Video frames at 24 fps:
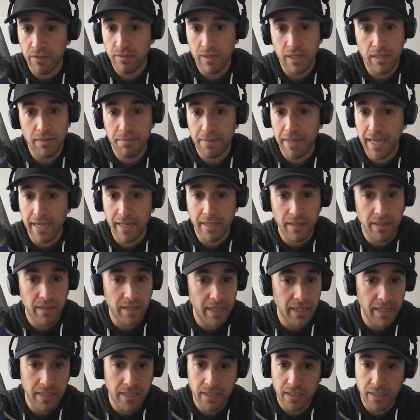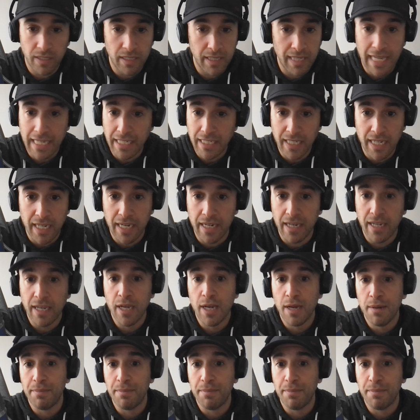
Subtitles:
You didn't pay anything and that's it.